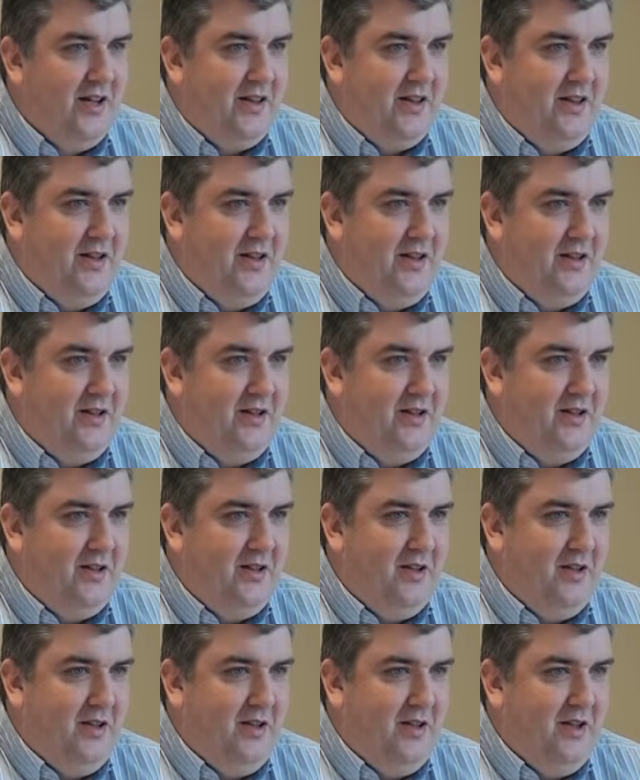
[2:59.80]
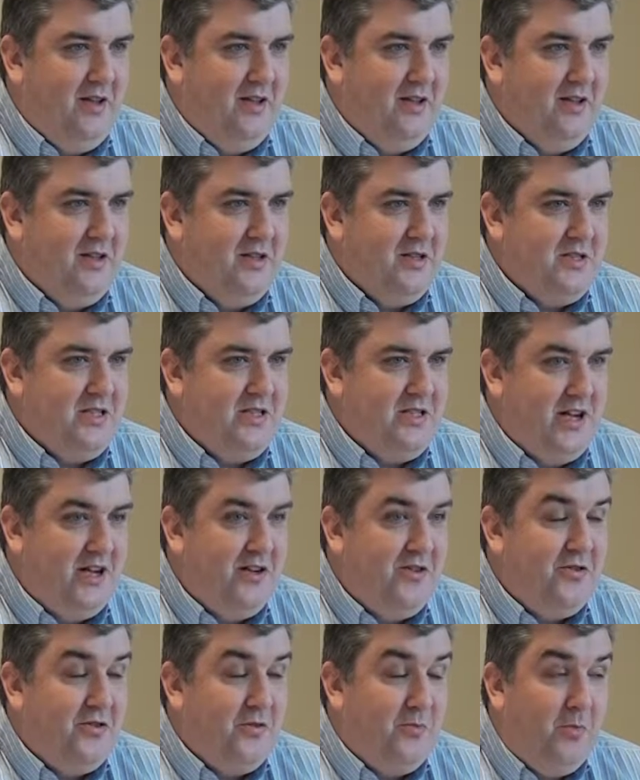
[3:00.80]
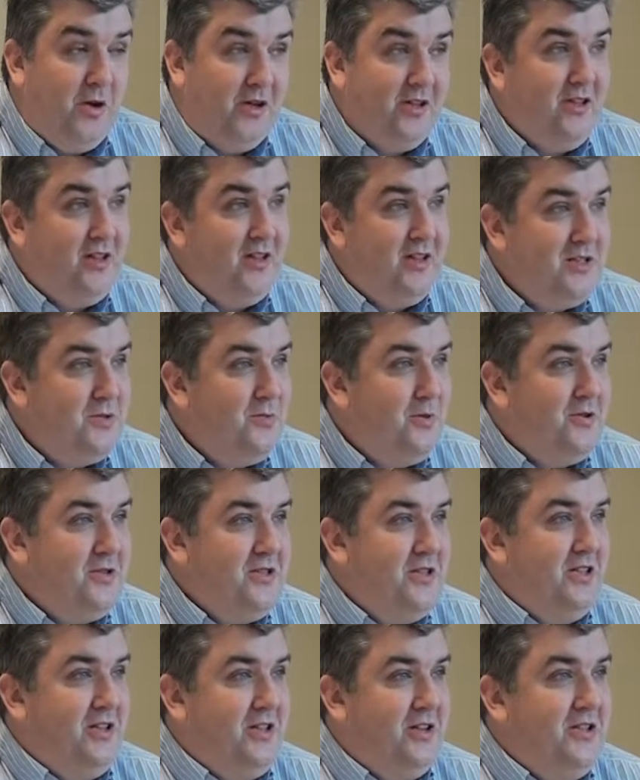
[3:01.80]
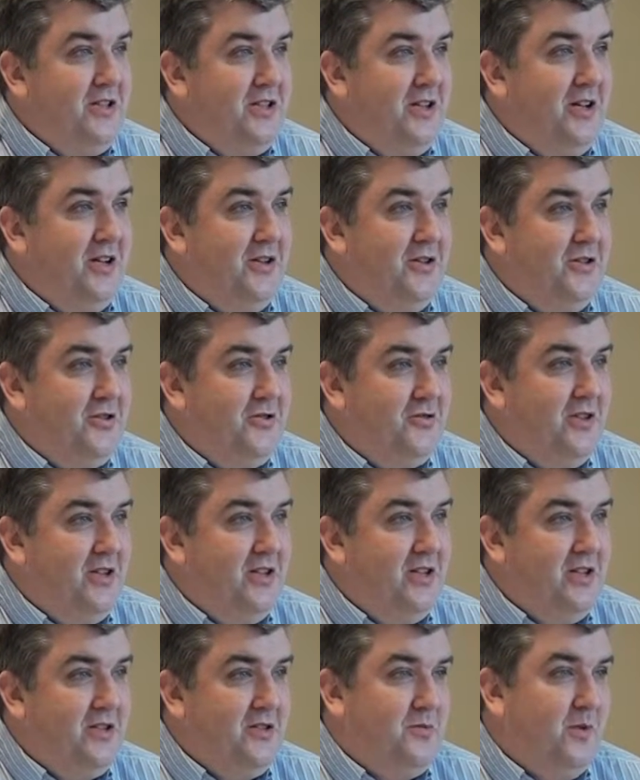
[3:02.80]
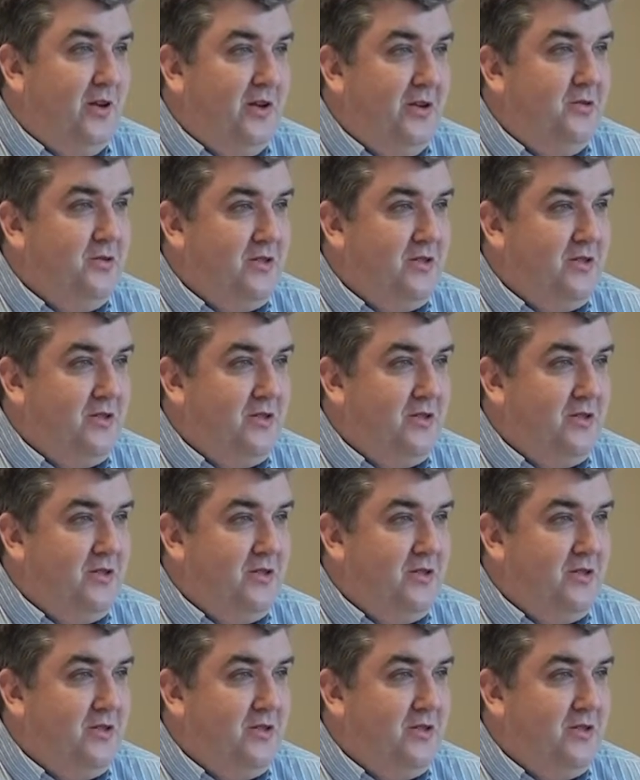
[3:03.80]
the standard model, I suppose, in the IT industry is when you